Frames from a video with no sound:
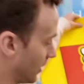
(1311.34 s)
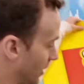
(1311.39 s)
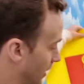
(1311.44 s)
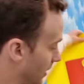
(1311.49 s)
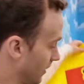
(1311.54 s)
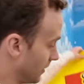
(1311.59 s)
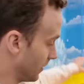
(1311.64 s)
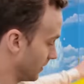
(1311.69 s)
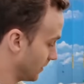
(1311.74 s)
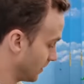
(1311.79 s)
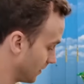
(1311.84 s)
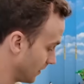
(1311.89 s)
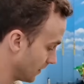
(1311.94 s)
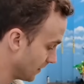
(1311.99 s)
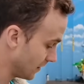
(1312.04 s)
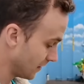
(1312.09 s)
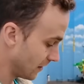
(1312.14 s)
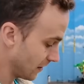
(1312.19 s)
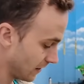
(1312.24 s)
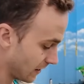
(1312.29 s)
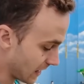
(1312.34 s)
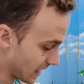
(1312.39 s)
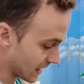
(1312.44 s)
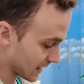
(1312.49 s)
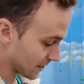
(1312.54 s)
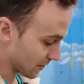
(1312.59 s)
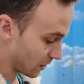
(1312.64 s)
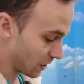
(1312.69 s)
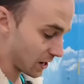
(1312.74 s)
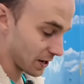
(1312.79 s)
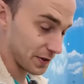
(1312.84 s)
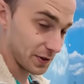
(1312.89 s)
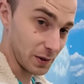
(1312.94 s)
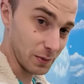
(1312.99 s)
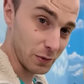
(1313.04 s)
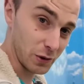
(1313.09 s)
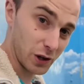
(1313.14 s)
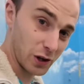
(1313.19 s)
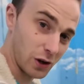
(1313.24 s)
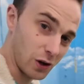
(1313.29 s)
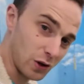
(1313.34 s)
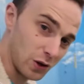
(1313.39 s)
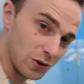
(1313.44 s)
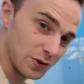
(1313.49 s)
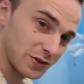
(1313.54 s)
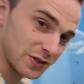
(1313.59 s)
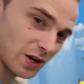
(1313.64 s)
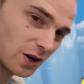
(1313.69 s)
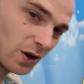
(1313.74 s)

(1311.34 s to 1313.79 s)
at that. That's awesome. Look at all those